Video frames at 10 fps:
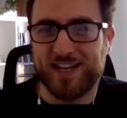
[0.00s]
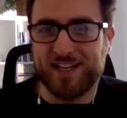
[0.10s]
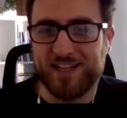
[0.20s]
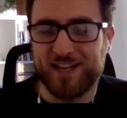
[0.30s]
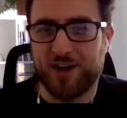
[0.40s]

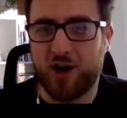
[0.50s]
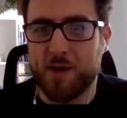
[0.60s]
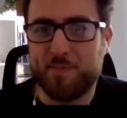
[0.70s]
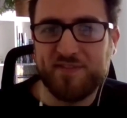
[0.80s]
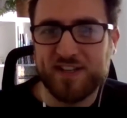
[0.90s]

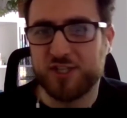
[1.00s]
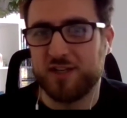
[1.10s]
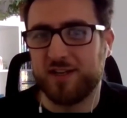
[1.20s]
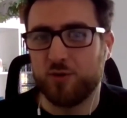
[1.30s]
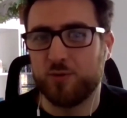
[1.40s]
hyper
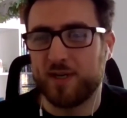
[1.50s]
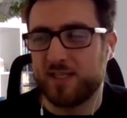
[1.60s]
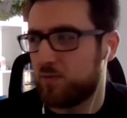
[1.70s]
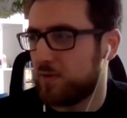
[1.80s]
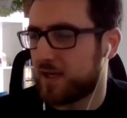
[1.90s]
vigilant,
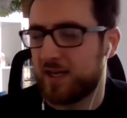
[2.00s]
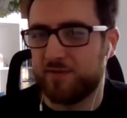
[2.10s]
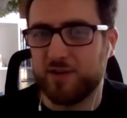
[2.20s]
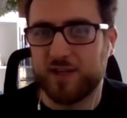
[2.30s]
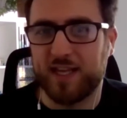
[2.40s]
always kind
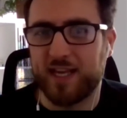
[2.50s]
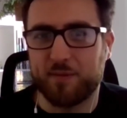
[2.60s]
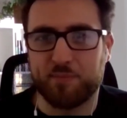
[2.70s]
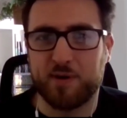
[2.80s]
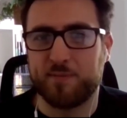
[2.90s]
of looking at
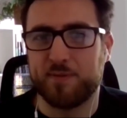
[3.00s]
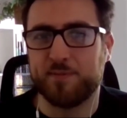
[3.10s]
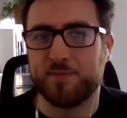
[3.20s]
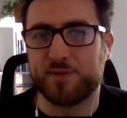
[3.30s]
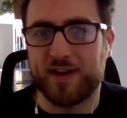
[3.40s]
the
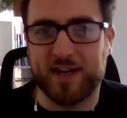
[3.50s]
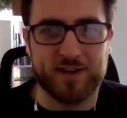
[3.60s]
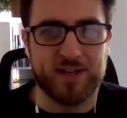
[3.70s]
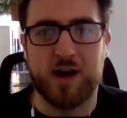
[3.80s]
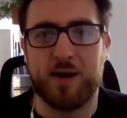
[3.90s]
problems that
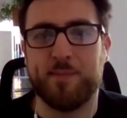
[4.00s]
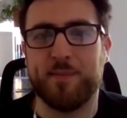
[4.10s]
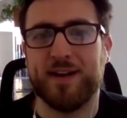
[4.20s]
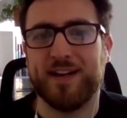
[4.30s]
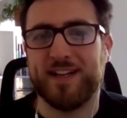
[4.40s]
could
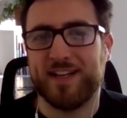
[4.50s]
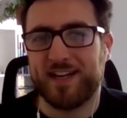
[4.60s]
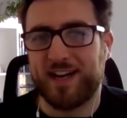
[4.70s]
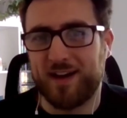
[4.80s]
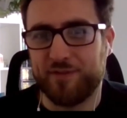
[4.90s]
come.
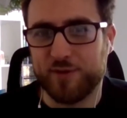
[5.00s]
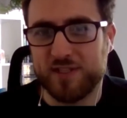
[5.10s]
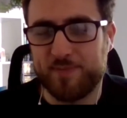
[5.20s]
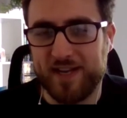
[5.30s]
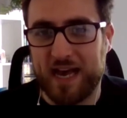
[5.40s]
I've
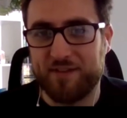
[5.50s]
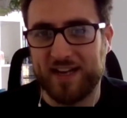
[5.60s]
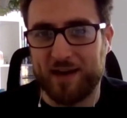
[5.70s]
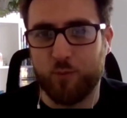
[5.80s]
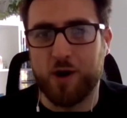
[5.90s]
always been having
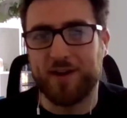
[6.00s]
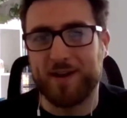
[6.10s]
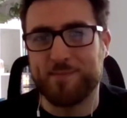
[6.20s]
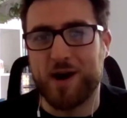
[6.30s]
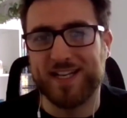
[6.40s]
that
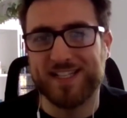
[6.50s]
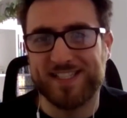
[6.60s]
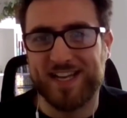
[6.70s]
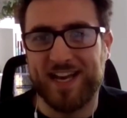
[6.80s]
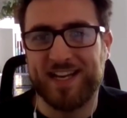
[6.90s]
worrying
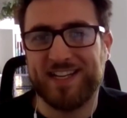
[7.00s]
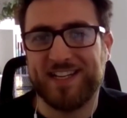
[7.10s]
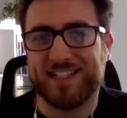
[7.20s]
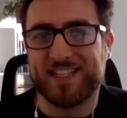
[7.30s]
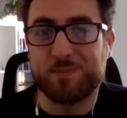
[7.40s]
mindset,
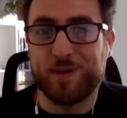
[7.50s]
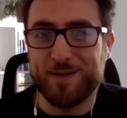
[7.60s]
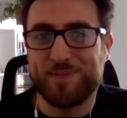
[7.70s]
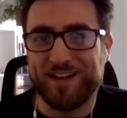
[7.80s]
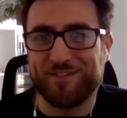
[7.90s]

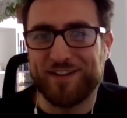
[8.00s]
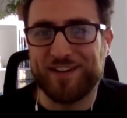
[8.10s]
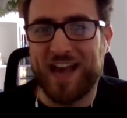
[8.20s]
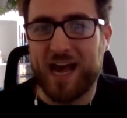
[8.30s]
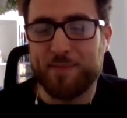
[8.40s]
despite being
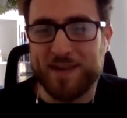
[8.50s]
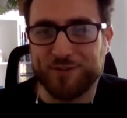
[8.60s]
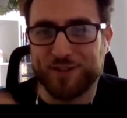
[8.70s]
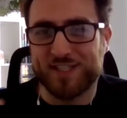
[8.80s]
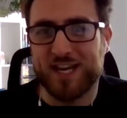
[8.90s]
very happy
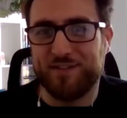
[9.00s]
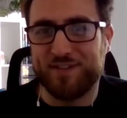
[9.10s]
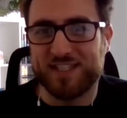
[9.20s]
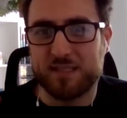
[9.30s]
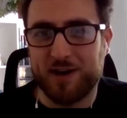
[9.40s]
on the
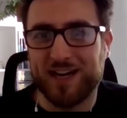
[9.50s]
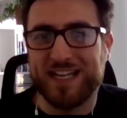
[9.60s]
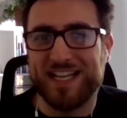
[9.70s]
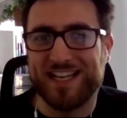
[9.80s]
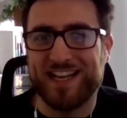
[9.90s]
surface,
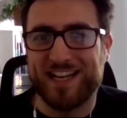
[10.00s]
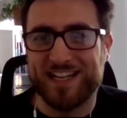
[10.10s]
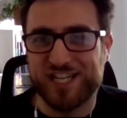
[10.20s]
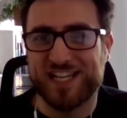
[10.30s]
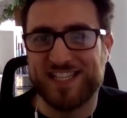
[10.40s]
smiley and
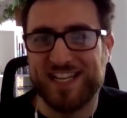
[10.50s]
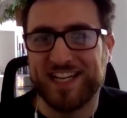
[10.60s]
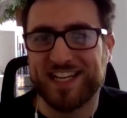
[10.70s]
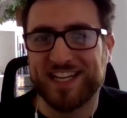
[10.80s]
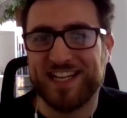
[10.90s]

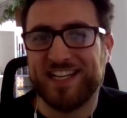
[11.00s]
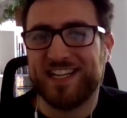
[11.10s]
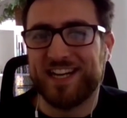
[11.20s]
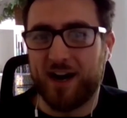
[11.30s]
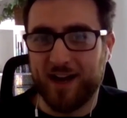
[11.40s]
energetic.
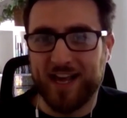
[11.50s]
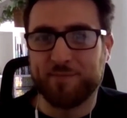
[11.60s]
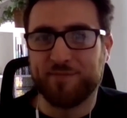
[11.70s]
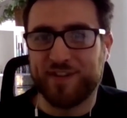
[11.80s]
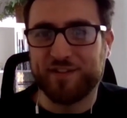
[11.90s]
I
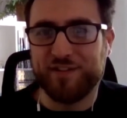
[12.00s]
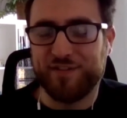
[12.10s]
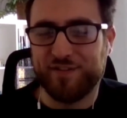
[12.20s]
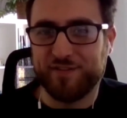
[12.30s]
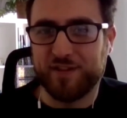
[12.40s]
am very
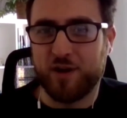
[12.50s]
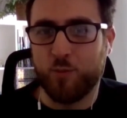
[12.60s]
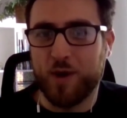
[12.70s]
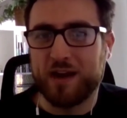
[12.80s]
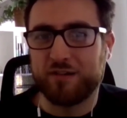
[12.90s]

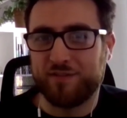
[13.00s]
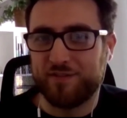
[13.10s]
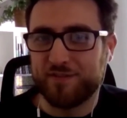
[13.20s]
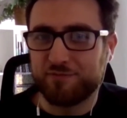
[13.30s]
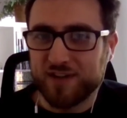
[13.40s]
aware of
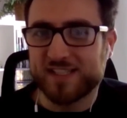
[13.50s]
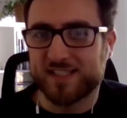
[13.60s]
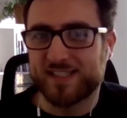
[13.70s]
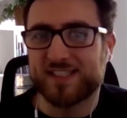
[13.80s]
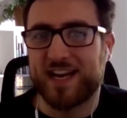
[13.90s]

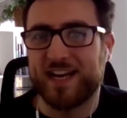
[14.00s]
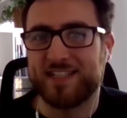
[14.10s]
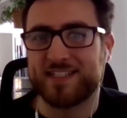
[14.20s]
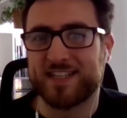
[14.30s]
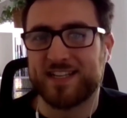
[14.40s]
risks
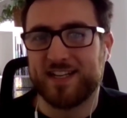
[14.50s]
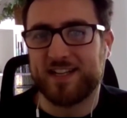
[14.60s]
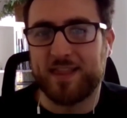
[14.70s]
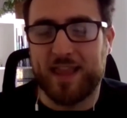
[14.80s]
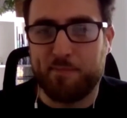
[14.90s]
and
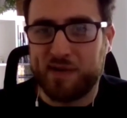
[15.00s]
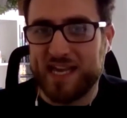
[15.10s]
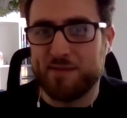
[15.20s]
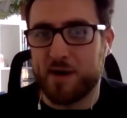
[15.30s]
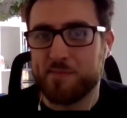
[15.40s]
they
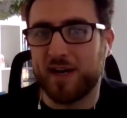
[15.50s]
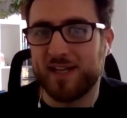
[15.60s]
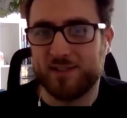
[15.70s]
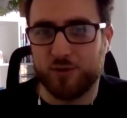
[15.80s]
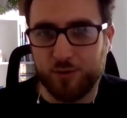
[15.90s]
play in my
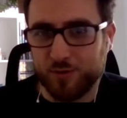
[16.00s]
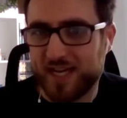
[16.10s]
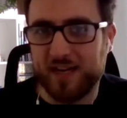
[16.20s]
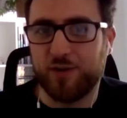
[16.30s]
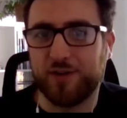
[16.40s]
mind all
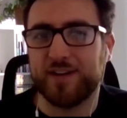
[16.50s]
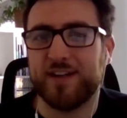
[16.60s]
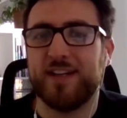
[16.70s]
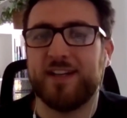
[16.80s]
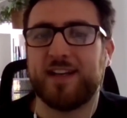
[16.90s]
day long.
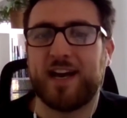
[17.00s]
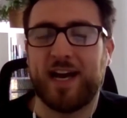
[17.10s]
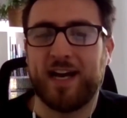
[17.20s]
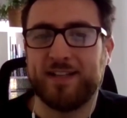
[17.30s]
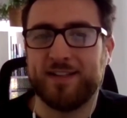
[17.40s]

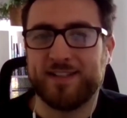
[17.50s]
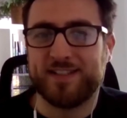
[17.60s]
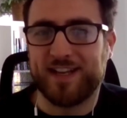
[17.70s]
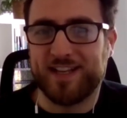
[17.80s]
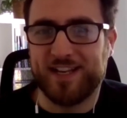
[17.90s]
And,